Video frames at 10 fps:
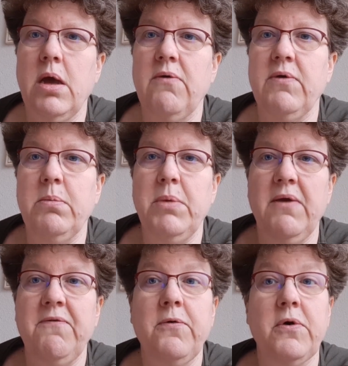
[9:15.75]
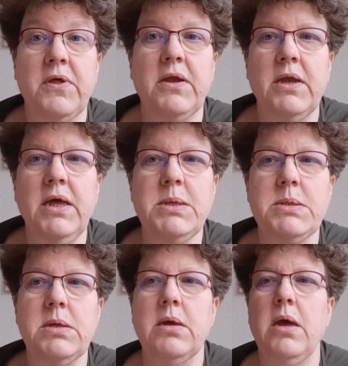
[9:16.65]
every May 4th at
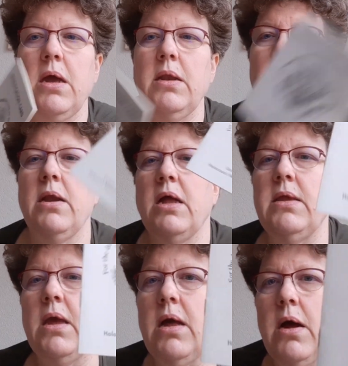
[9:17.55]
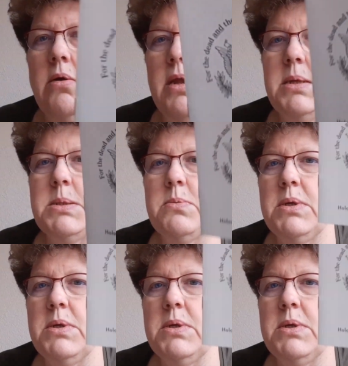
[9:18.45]
least, and then I take out this,